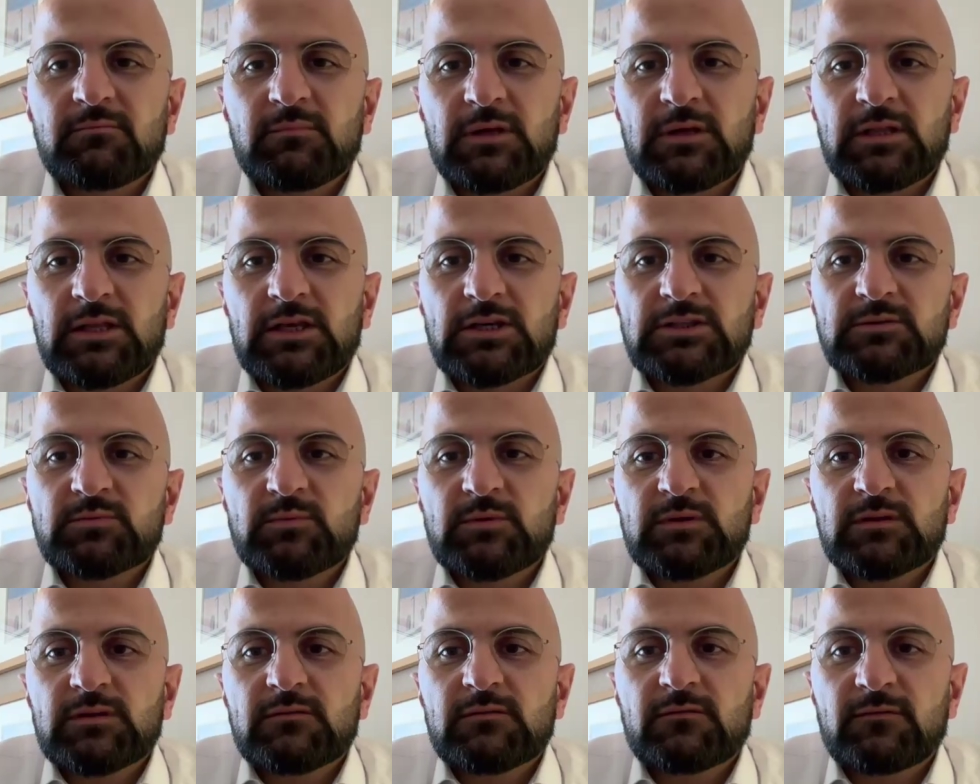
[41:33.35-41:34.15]

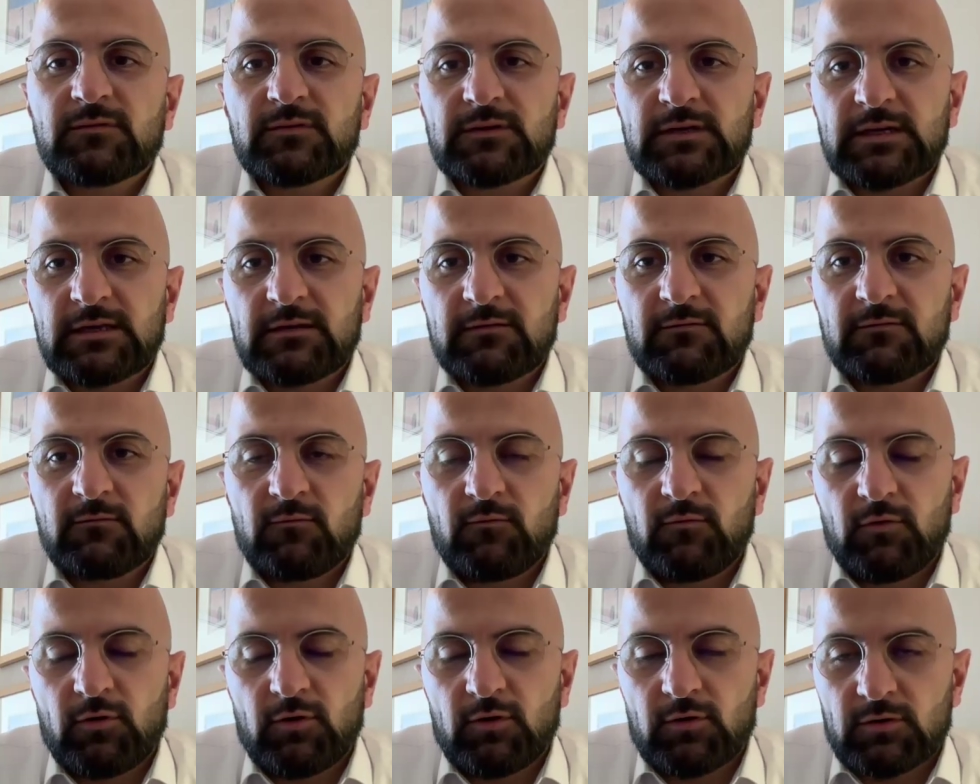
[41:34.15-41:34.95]
management
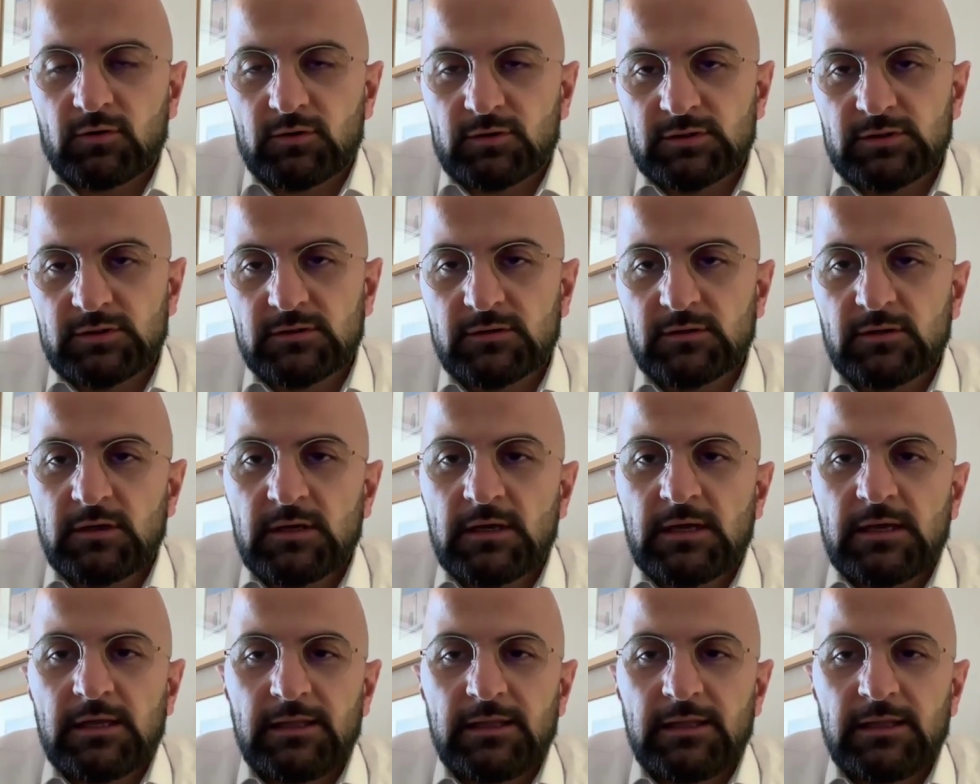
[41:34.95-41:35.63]
frameworks.